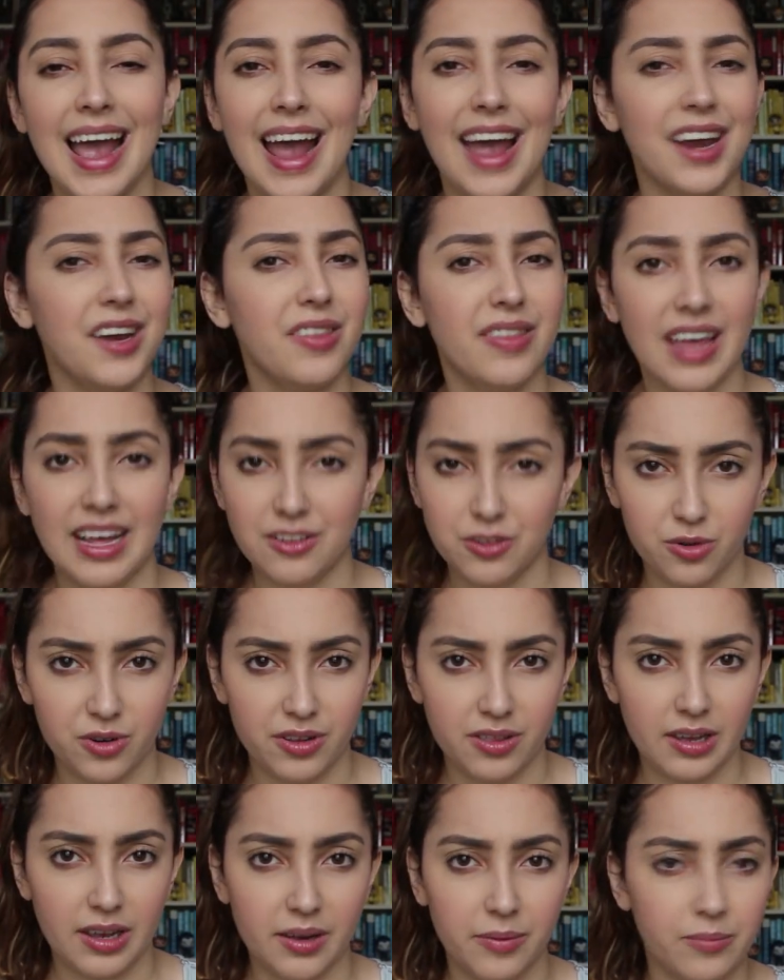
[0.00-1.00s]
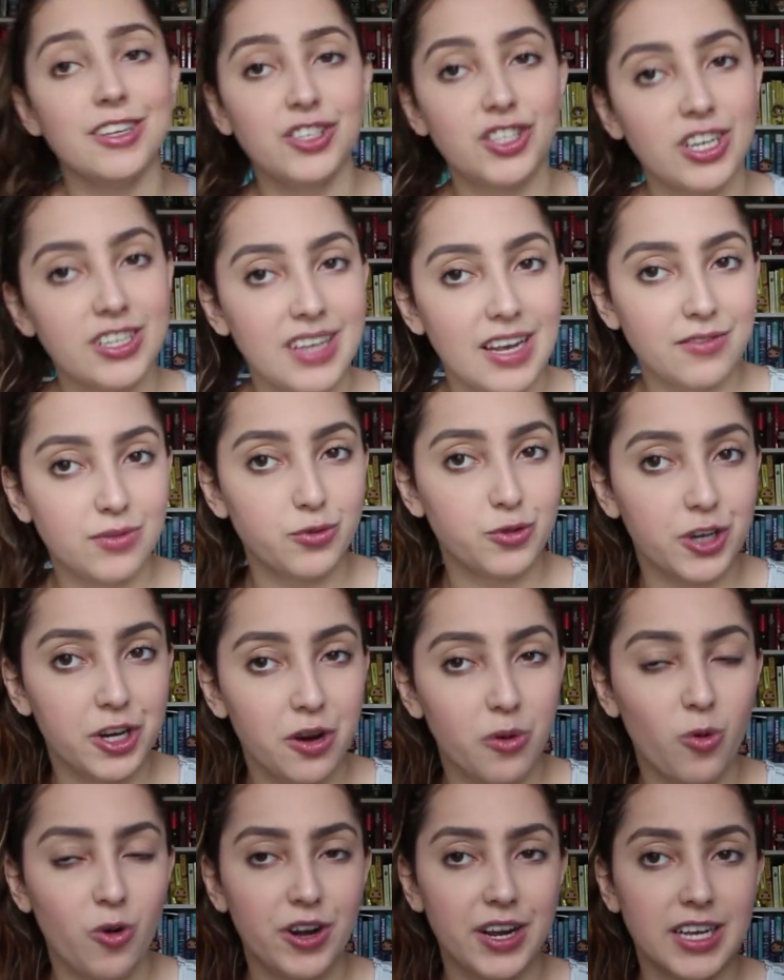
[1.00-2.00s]
and that sort of thing. This does have some
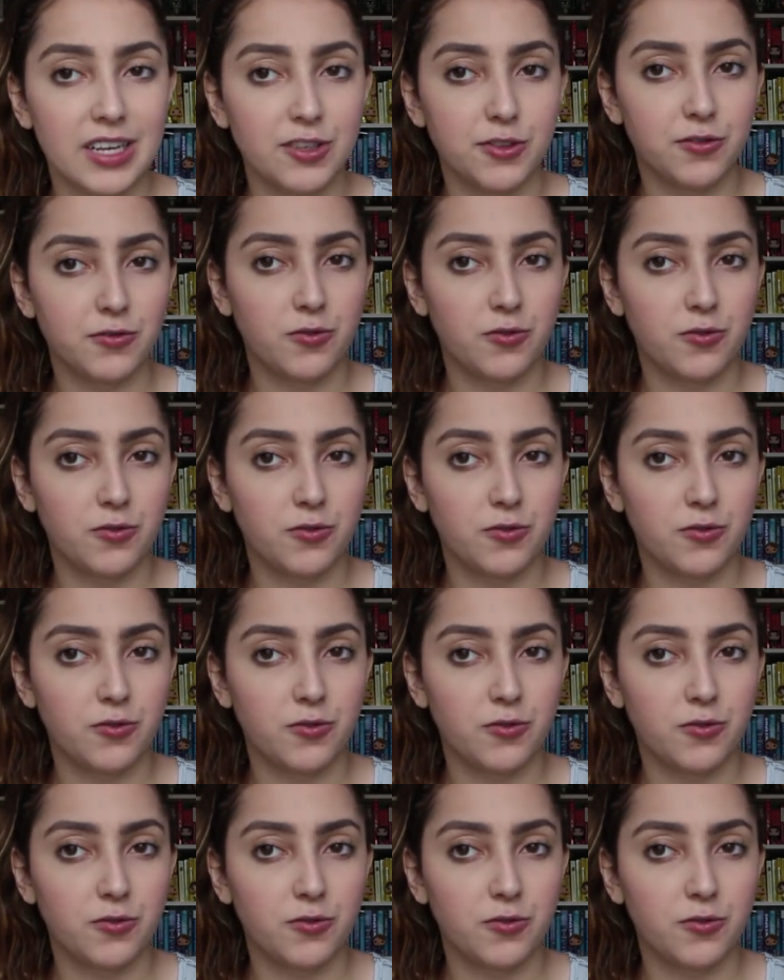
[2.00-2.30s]
trigger warnings